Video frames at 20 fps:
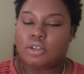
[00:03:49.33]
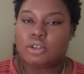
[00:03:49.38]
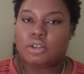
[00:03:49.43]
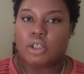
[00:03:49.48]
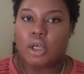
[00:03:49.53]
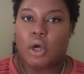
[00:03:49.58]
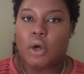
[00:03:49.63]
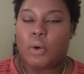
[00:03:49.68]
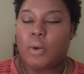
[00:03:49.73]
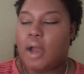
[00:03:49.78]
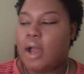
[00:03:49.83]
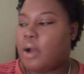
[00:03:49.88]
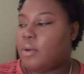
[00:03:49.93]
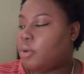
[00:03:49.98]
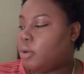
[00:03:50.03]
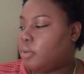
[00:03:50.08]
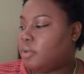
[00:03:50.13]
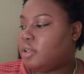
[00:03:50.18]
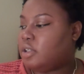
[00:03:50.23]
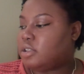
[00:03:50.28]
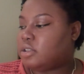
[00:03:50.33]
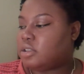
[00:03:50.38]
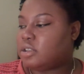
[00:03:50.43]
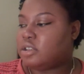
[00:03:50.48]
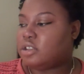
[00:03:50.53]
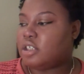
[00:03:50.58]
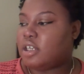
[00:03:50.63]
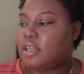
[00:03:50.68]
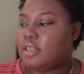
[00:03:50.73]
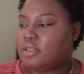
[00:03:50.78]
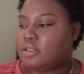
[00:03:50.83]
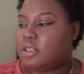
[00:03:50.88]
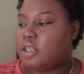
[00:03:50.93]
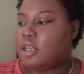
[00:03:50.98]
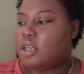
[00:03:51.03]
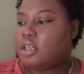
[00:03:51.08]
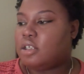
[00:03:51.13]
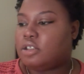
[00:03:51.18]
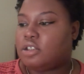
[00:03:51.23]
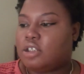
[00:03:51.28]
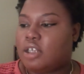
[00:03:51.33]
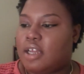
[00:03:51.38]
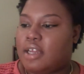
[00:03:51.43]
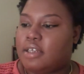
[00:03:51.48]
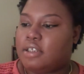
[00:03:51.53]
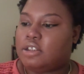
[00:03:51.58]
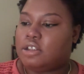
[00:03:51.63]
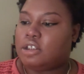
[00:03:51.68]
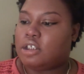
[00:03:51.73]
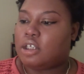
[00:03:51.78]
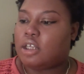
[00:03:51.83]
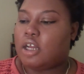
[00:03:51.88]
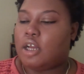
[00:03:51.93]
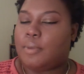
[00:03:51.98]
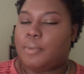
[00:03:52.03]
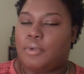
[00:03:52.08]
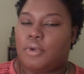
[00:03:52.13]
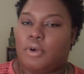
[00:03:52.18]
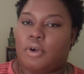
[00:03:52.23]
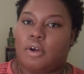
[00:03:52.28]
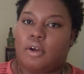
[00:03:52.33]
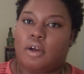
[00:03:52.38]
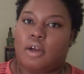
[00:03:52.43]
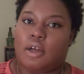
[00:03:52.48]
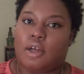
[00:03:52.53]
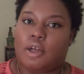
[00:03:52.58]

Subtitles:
So I would really suggest changing up your